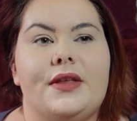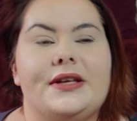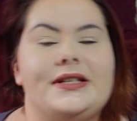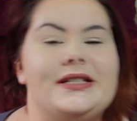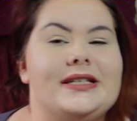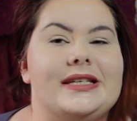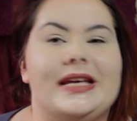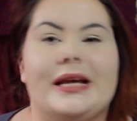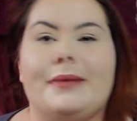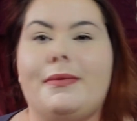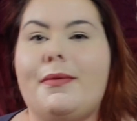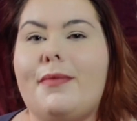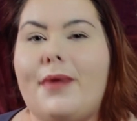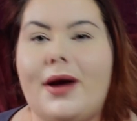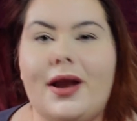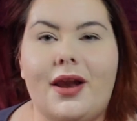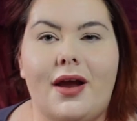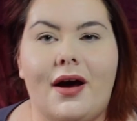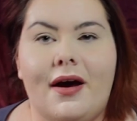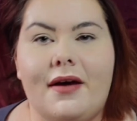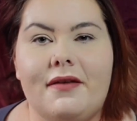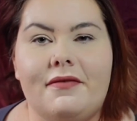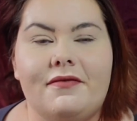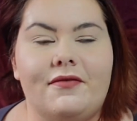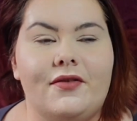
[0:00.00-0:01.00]
this is going to be my
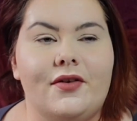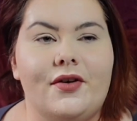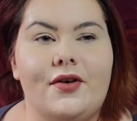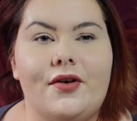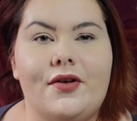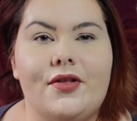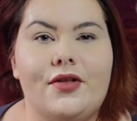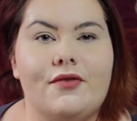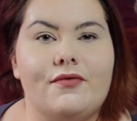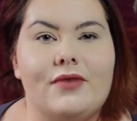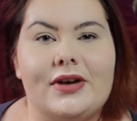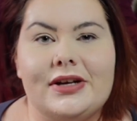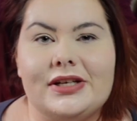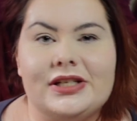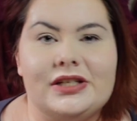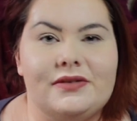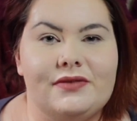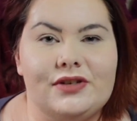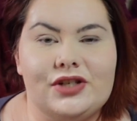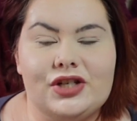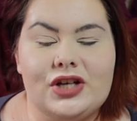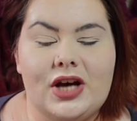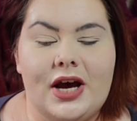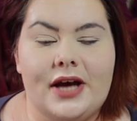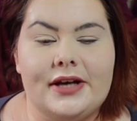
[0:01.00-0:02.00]
life for the rest
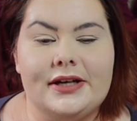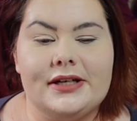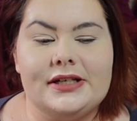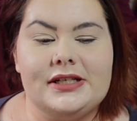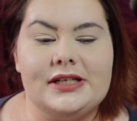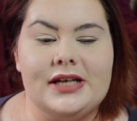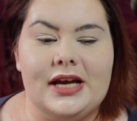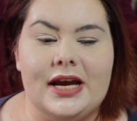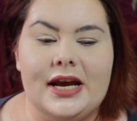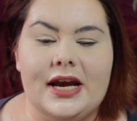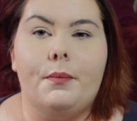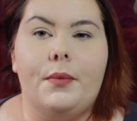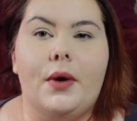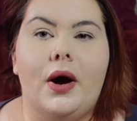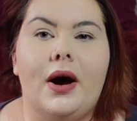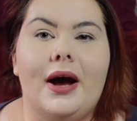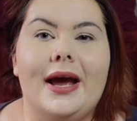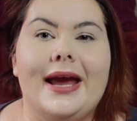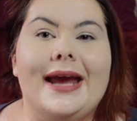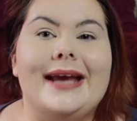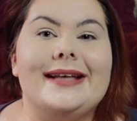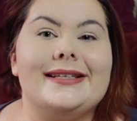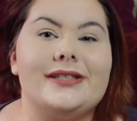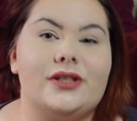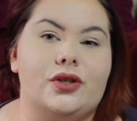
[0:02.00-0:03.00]
of eternity,
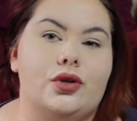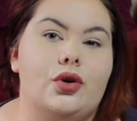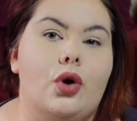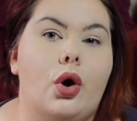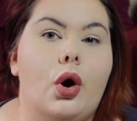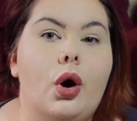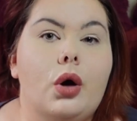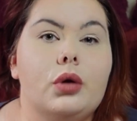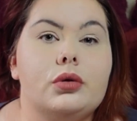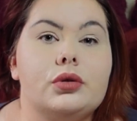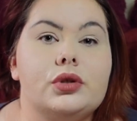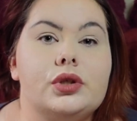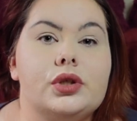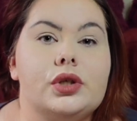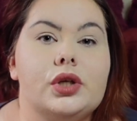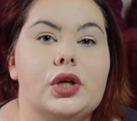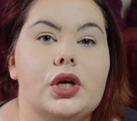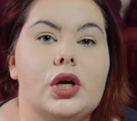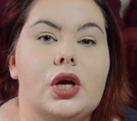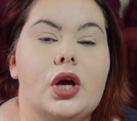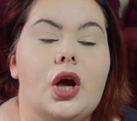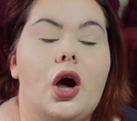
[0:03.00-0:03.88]
but it's not.